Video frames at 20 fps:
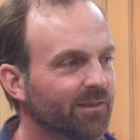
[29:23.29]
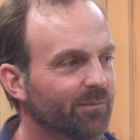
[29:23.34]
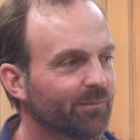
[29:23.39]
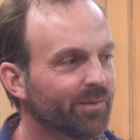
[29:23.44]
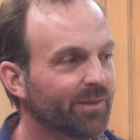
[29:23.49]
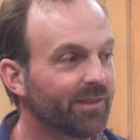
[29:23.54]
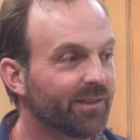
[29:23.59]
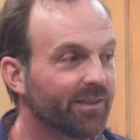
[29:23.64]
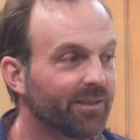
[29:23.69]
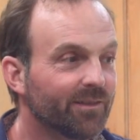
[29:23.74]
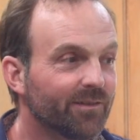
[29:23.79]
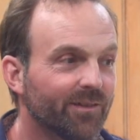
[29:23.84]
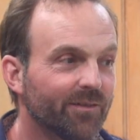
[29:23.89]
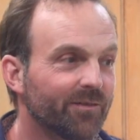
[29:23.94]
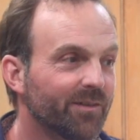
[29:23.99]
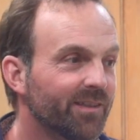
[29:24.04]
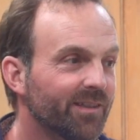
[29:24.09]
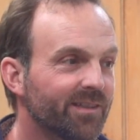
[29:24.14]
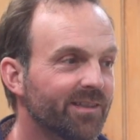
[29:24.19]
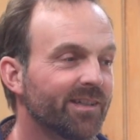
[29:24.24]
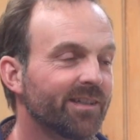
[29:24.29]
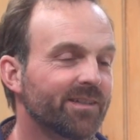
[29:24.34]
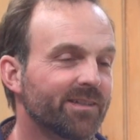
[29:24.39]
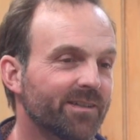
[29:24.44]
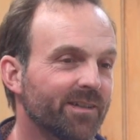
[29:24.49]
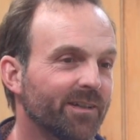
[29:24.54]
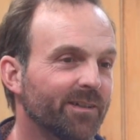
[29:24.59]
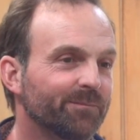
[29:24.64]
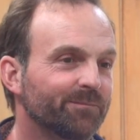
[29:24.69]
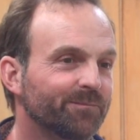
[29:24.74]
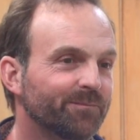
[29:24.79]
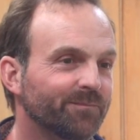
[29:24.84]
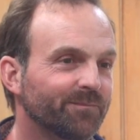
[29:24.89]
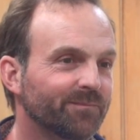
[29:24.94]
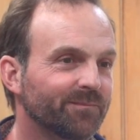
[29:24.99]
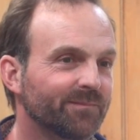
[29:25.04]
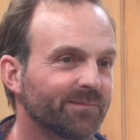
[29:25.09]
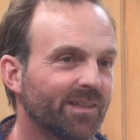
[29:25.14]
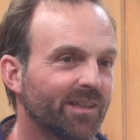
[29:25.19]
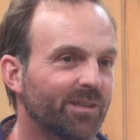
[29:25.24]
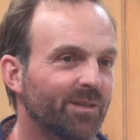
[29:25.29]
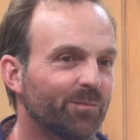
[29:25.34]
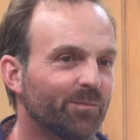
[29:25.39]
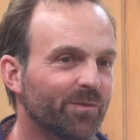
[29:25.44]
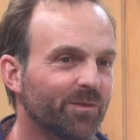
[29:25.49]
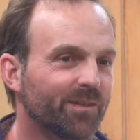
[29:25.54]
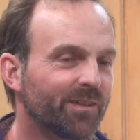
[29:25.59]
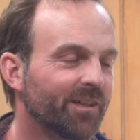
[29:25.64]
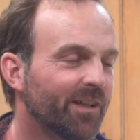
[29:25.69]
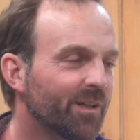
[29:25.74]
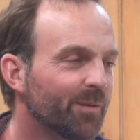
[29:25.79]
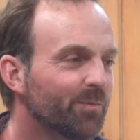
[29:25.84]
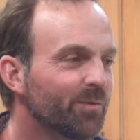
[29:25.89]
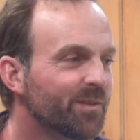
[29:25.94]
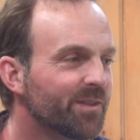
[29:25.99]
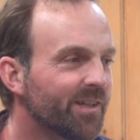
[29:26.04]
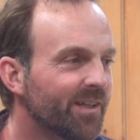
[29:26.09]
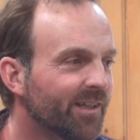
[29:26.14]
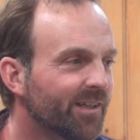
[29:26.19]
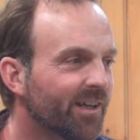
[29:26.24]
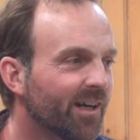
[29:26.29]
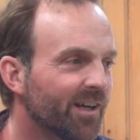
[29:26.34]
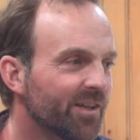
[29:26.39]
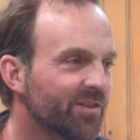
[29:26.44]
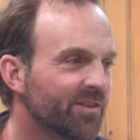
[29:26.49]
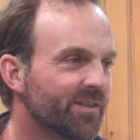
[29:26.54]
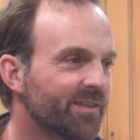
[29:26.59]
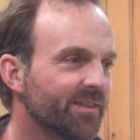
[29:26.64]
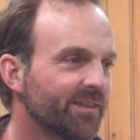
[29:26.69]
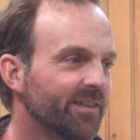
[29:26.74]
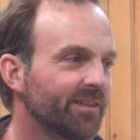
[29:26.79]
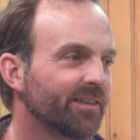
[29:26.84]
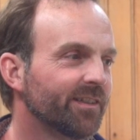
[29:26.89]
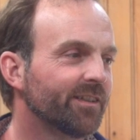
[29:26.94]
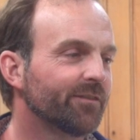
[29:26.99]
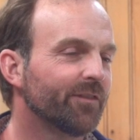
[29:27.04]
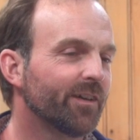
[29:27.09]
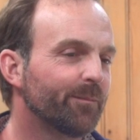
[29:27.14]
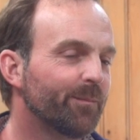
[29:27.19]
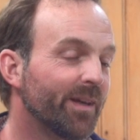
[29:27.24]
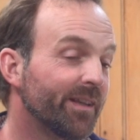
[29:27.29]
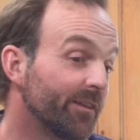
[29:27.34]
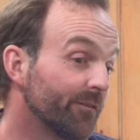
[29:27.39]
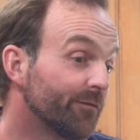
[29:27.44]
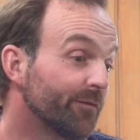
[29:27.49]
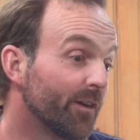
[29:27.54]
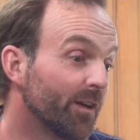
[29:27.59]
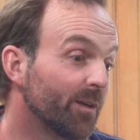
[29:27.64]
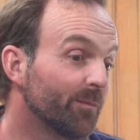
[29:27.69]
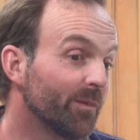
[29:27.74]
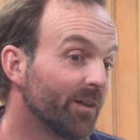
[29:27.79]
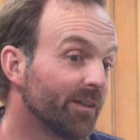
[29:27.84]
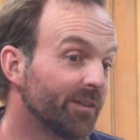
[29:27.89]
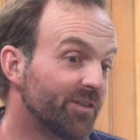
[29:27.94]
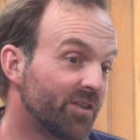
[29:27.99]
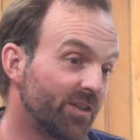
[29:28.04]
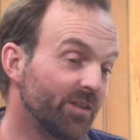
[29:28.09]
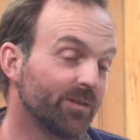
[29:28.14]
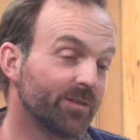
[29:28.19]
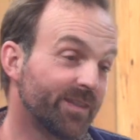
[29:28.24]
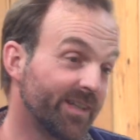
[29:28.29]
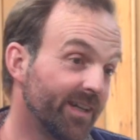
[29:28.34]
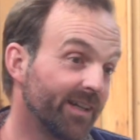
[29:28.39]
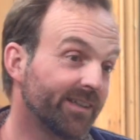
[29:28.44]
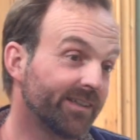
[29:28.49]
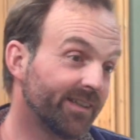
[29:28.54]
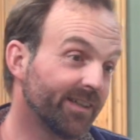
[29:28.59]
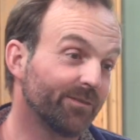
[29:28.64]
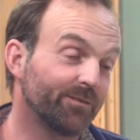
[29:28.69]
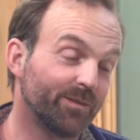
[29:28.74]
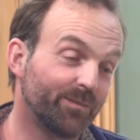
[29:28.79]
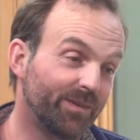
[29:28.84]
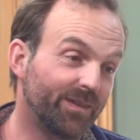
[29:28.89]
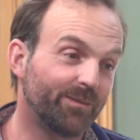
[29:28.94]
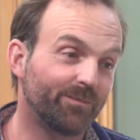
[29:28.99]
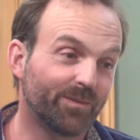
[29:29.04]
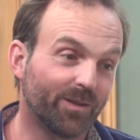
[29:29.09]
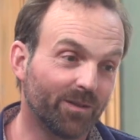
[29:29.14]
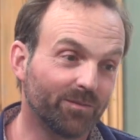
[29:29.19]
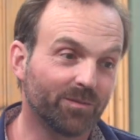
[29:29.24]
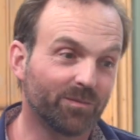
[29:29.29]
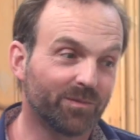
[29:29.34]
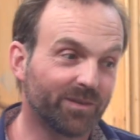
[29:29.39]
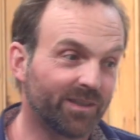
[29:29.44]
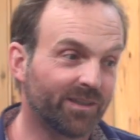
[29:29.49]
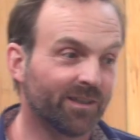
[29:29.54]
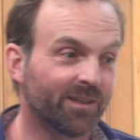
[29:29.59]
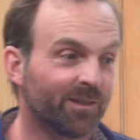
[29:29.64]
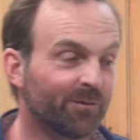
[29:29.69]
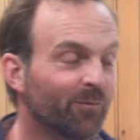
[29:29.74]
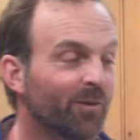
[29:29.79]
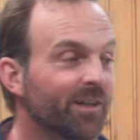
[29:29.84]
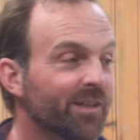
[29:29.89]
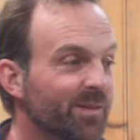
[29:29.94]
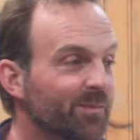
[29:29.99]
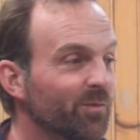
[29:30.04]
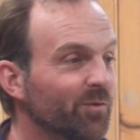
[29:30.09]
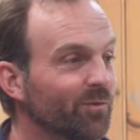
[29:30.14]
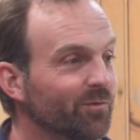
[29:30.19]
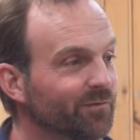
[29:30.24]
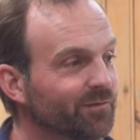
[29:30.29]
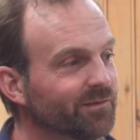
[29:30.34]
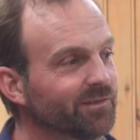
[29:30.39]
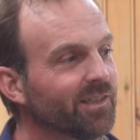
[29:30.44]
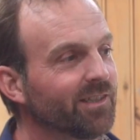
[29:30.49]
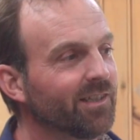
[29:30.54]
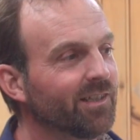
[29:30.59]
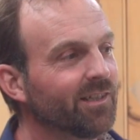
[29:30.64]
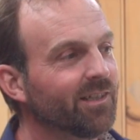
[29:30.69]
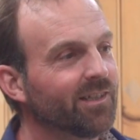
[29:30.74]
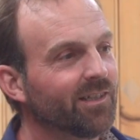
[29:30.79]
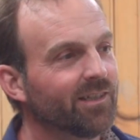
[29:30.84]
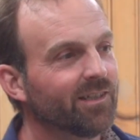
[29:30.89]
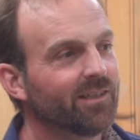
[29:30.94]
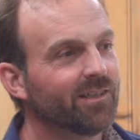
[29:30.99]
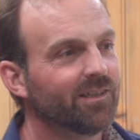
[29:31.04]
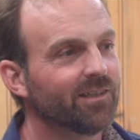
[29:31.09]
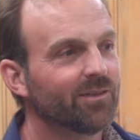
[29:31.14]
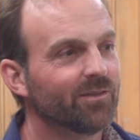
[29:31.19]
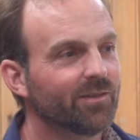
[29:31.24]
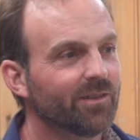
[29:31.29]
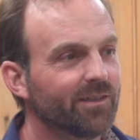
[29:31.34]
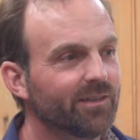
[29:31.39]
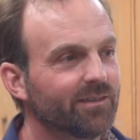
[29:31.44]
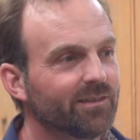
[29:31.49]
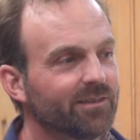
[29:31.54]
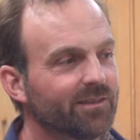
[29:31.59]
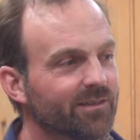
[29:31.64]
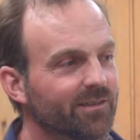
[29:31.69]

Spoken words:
But everything takes time, and you got to proceed cautiously. Like if I bet the farm on geotech, that would be probably an unwise move, right?